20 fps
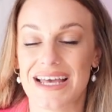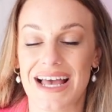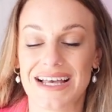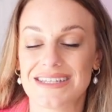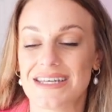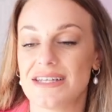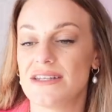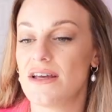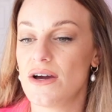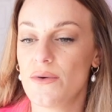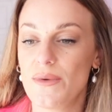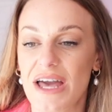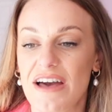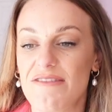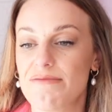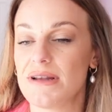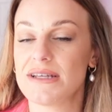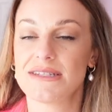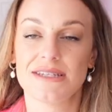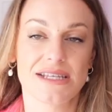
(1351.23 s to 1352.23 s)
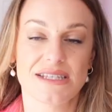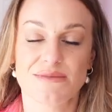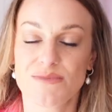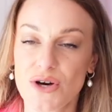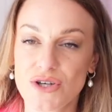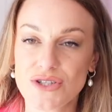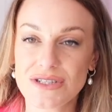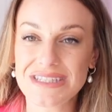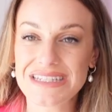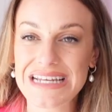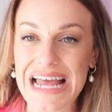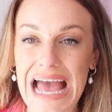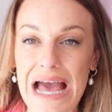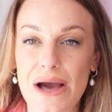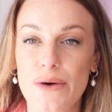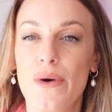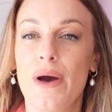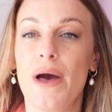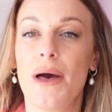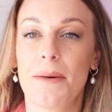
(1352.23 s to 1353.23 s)
Yes, I know we have plus size models
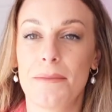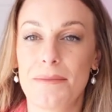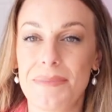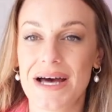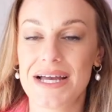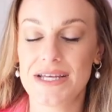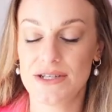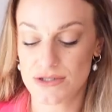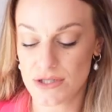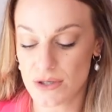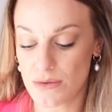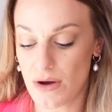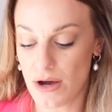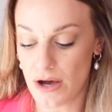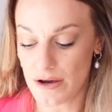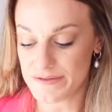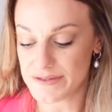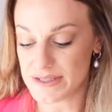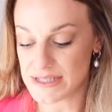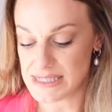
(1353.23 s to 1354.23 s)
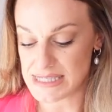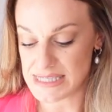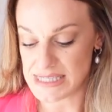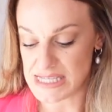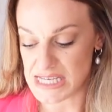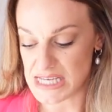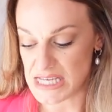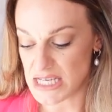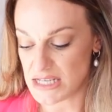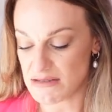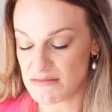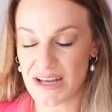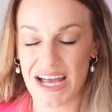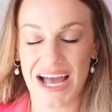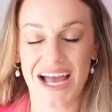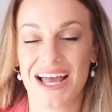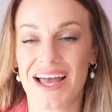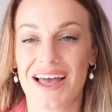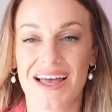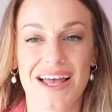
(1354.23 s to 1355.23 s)
now, but you don't often see,
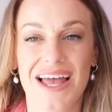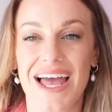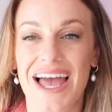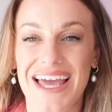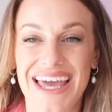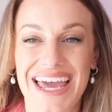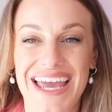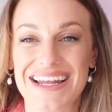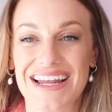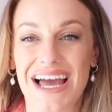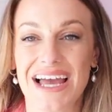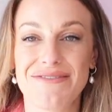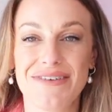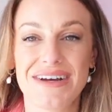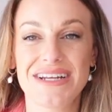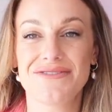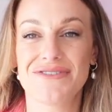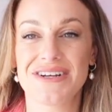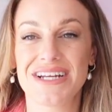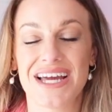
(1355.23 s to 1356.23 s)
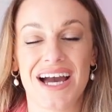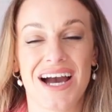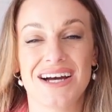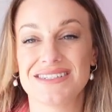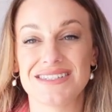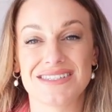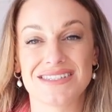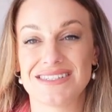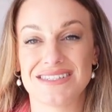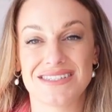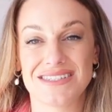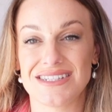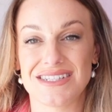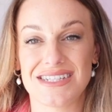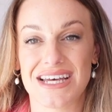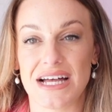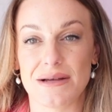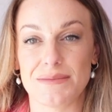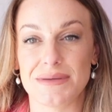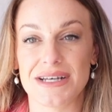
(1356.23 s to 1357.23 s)
again, I find it really hard to
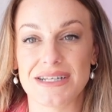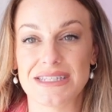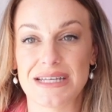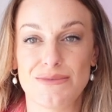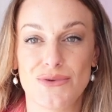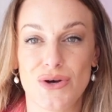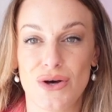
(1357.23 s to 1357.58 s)
tell, because I'm